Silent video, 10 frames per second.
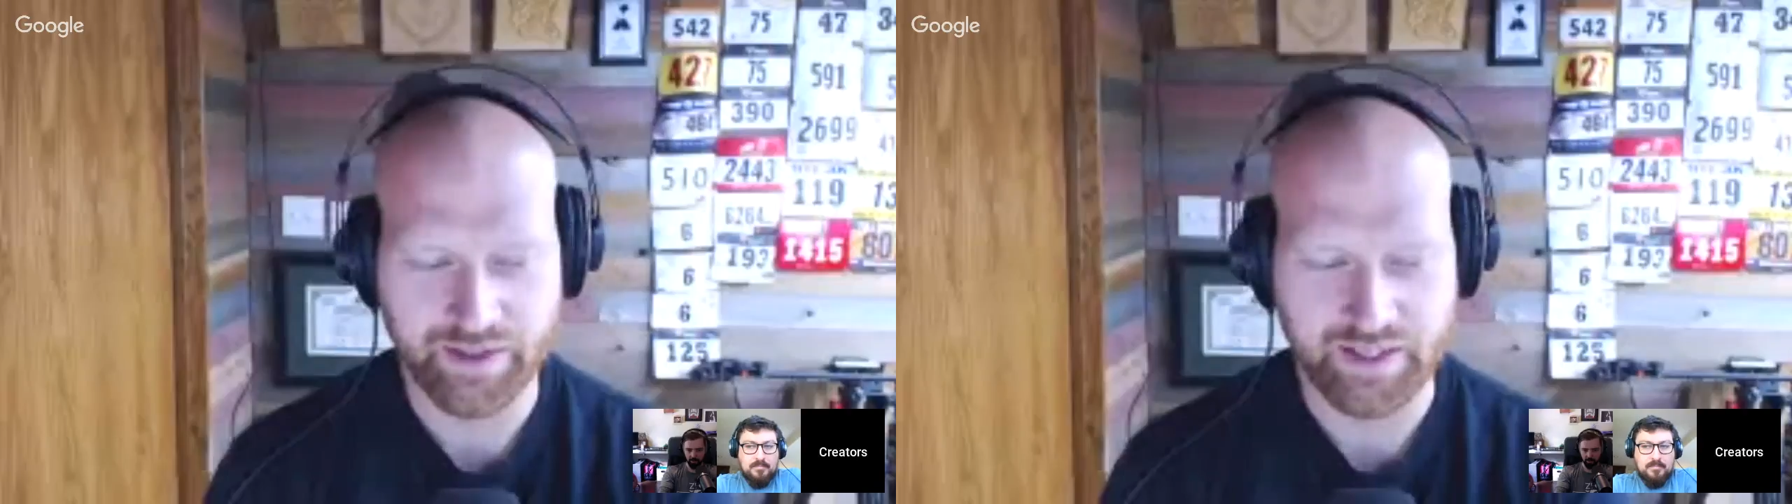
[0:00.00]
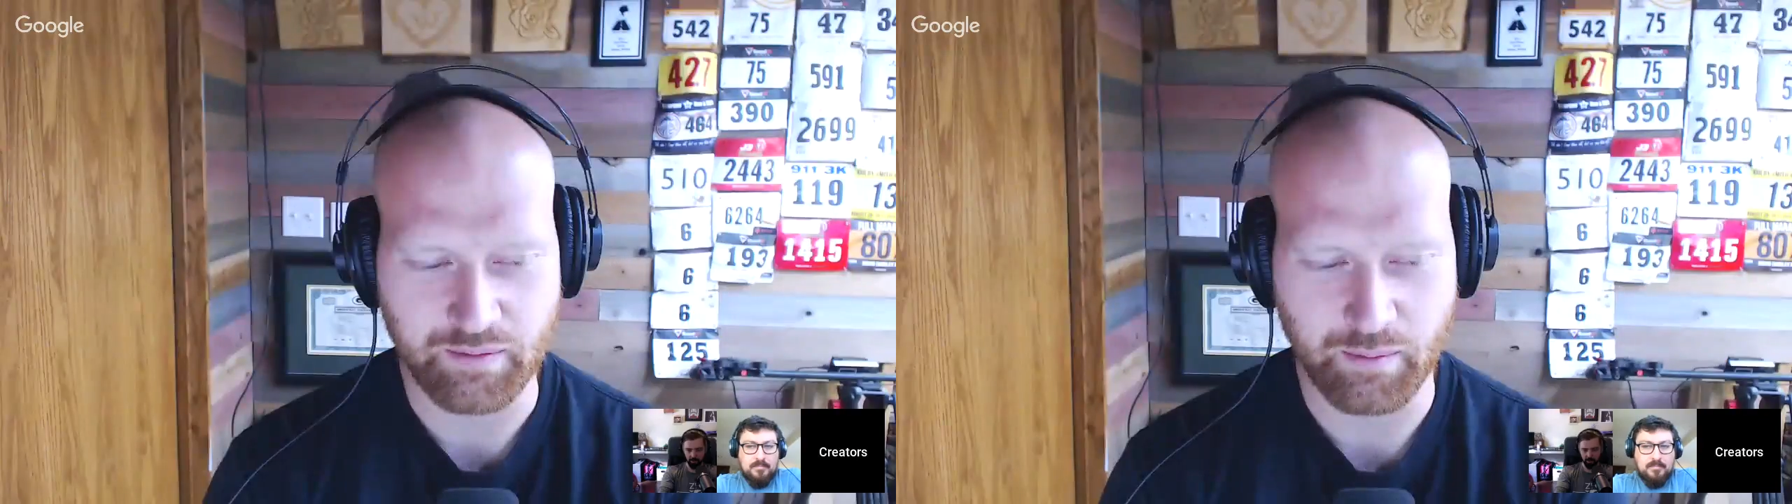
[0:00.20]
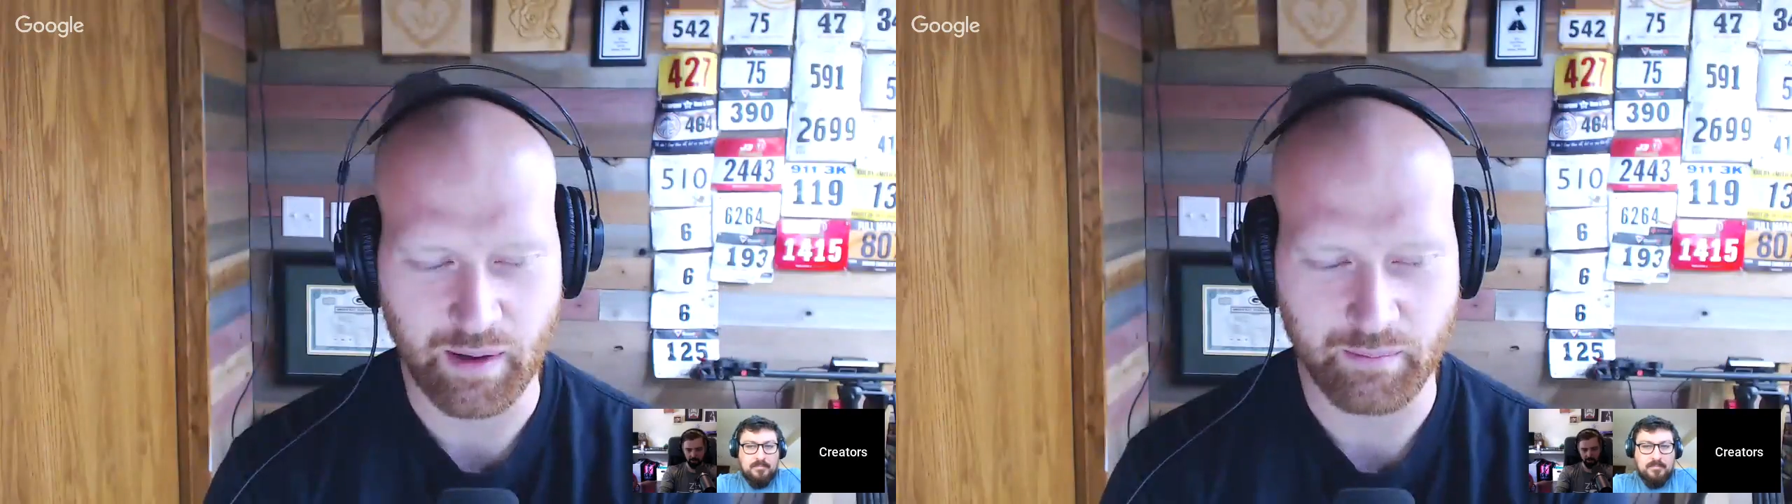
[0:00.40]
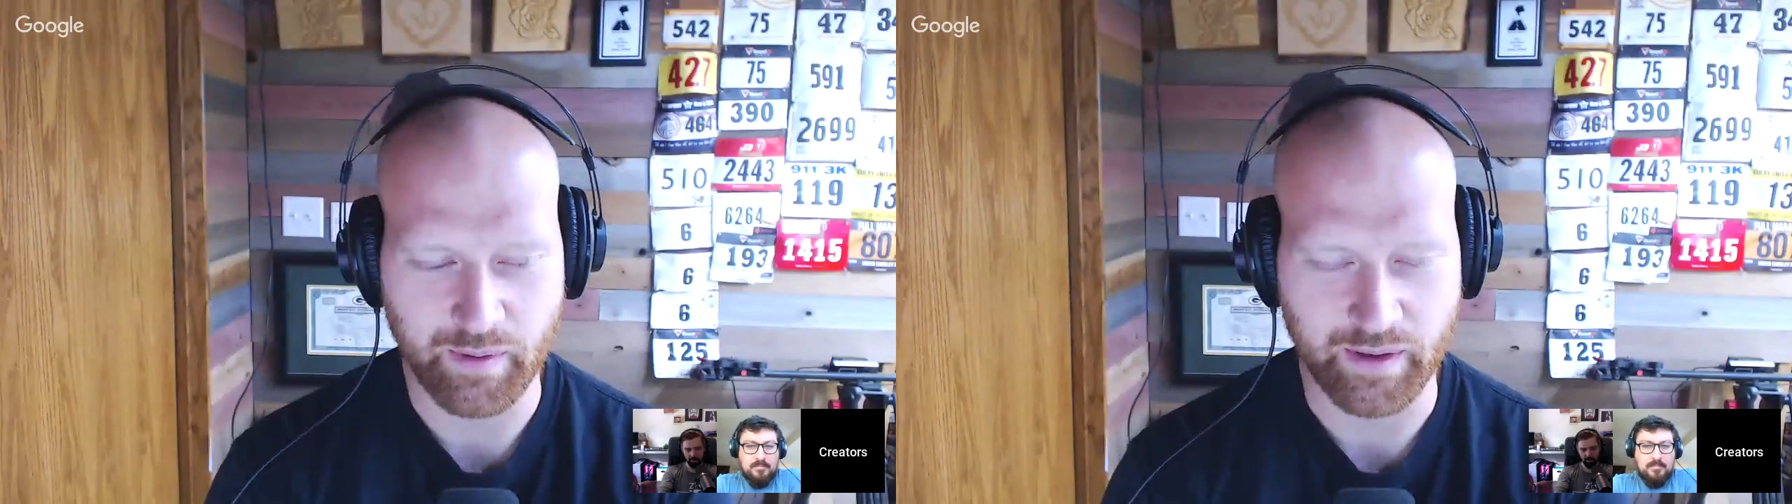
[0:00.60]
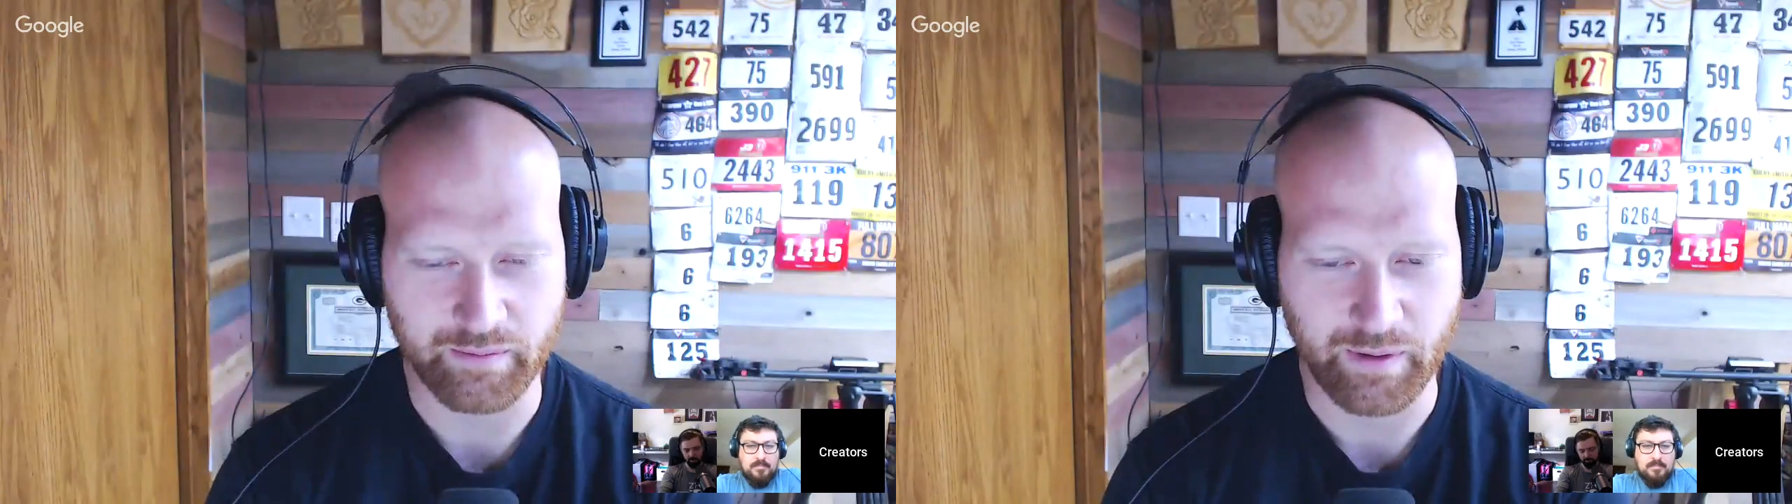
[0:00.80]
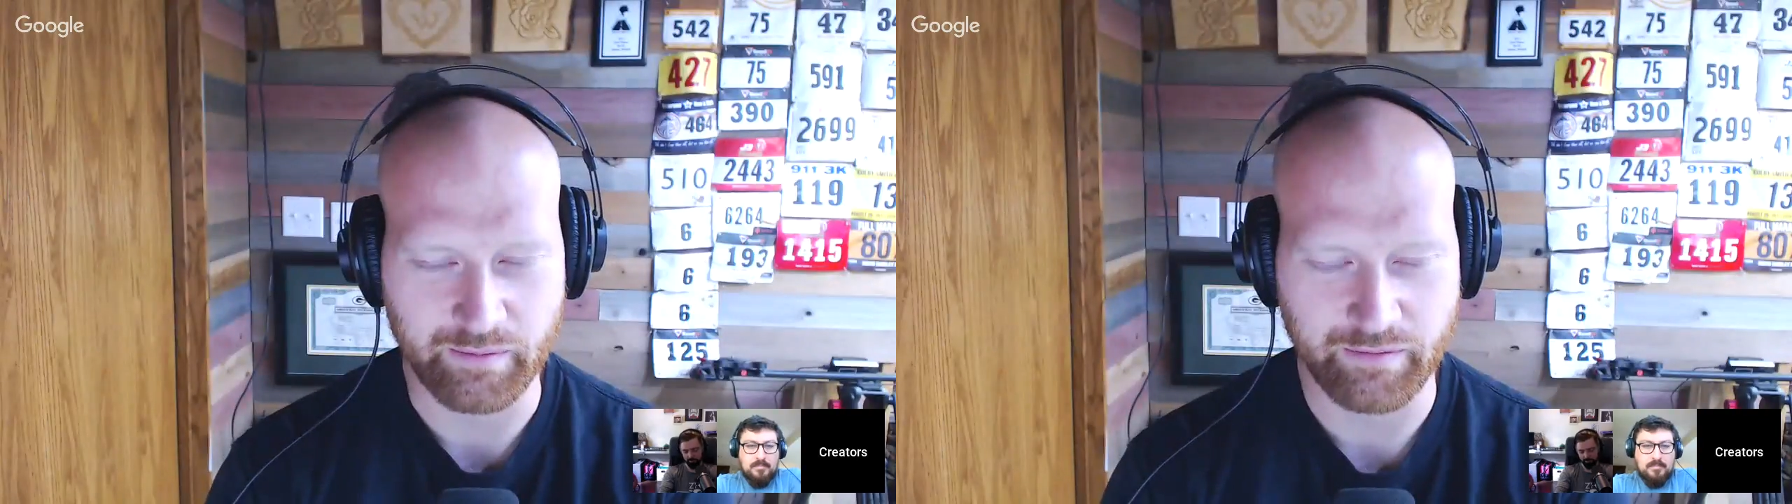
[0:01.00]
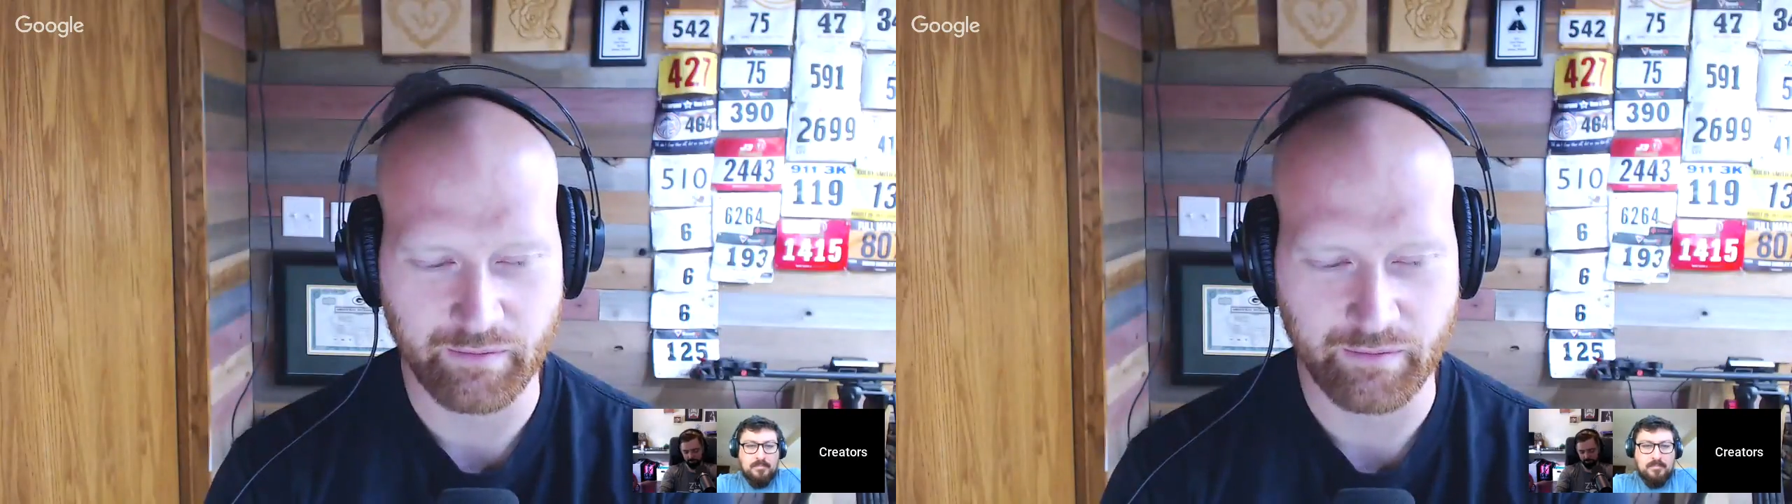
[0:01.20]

same about my